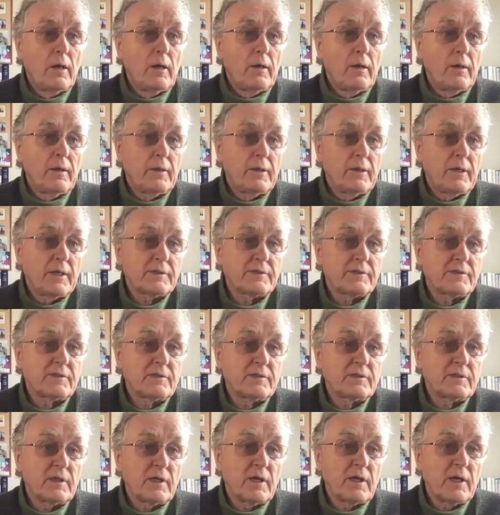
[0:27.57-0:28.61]

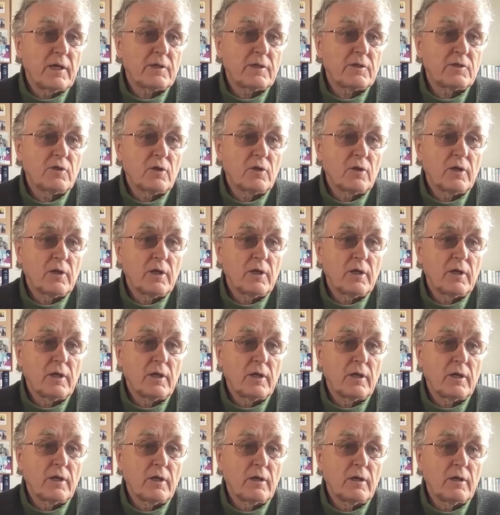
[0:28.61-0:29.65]
yes, actually,
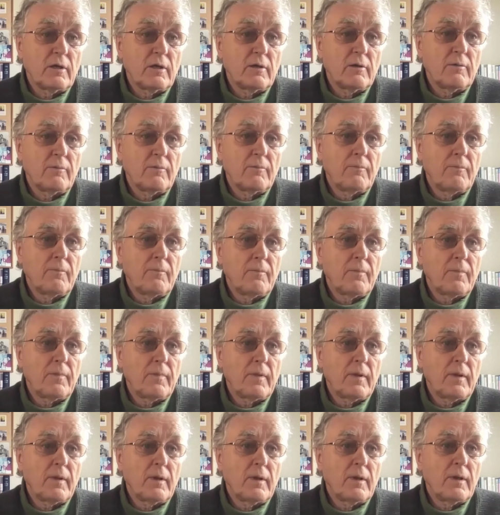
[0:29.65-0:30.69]

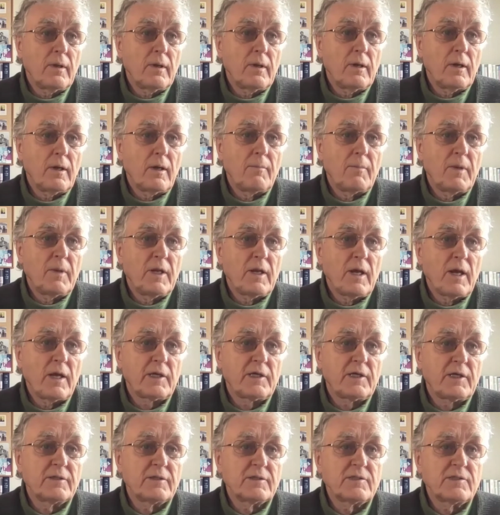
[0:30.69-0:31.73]
I mean, I
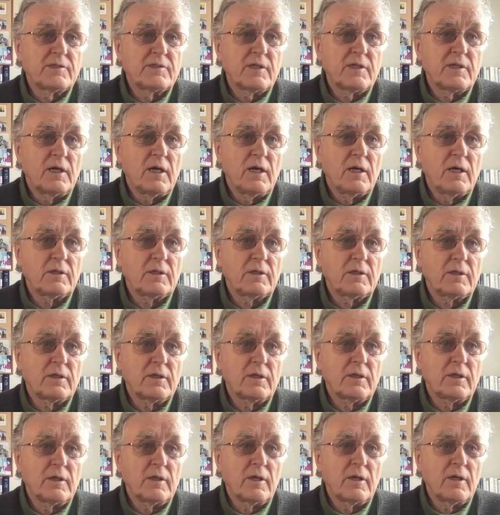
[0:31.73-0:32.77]
can start
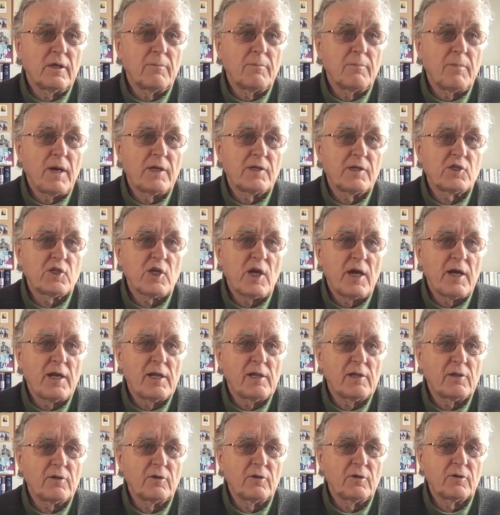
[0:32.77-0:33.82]
in my
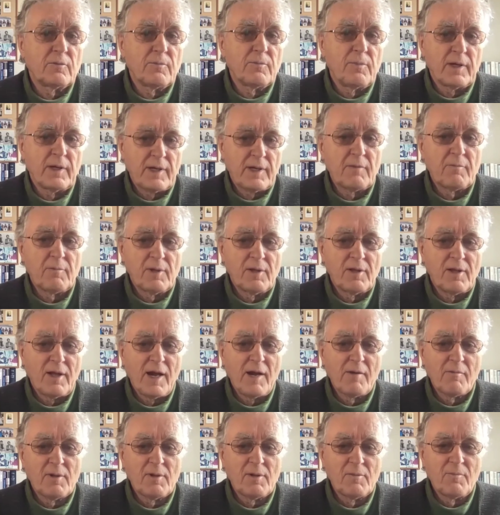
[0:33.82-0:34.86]
childhood, but
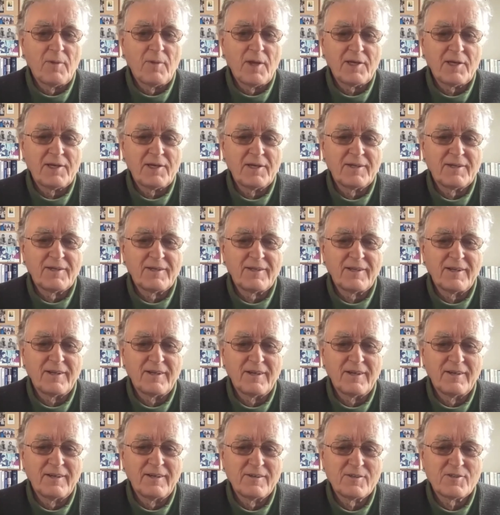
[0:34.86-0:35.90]
I will make it
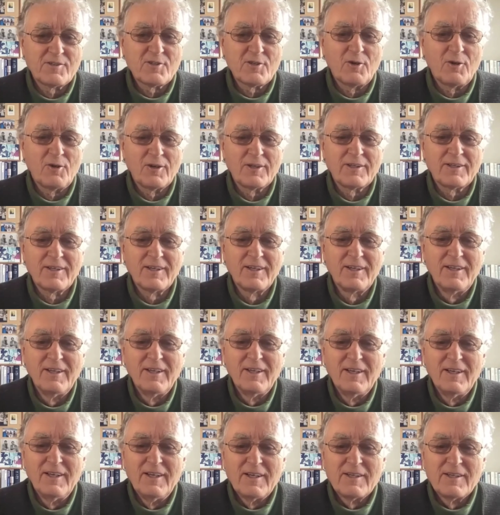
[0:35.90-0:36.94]
short.
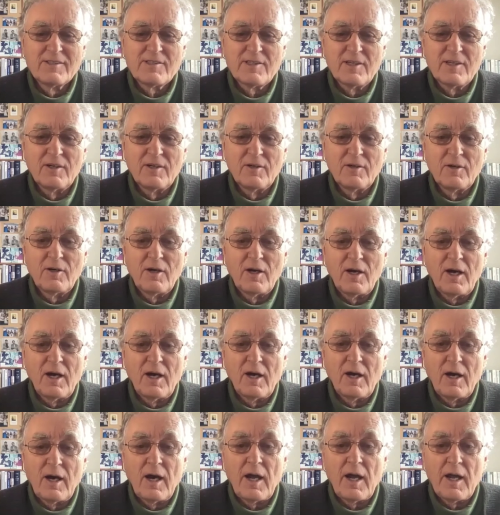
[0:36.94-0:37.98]
So
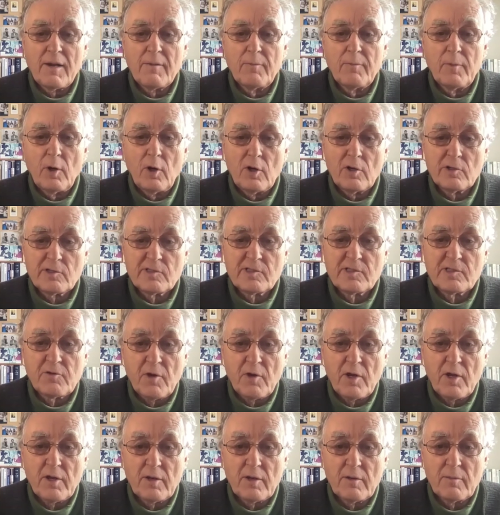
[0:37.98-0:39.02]
I'm
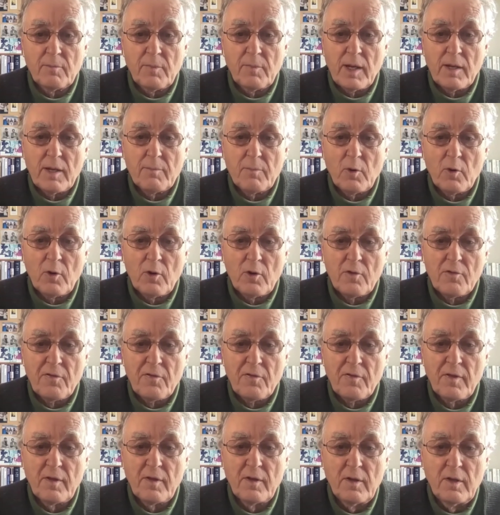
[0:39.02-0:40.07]
Austrian by
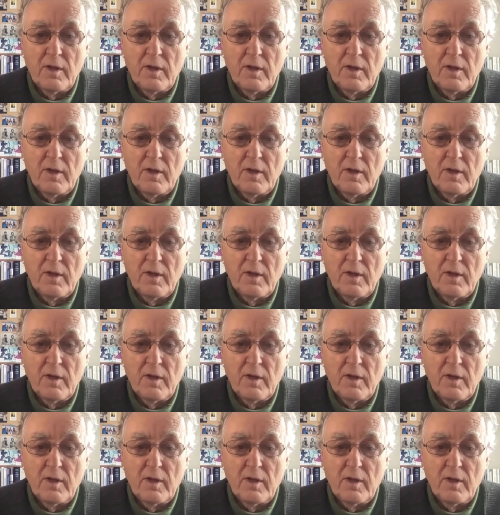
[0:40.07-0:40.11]
birth,